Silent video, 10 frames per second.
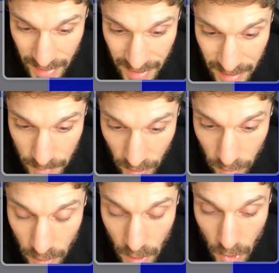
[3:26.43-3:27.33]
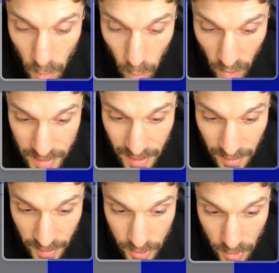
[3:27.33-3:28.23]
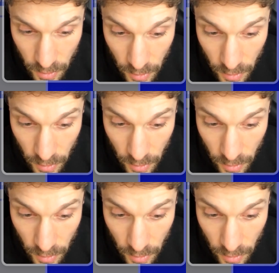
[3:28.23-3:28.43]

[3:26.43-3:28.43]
day email was clicked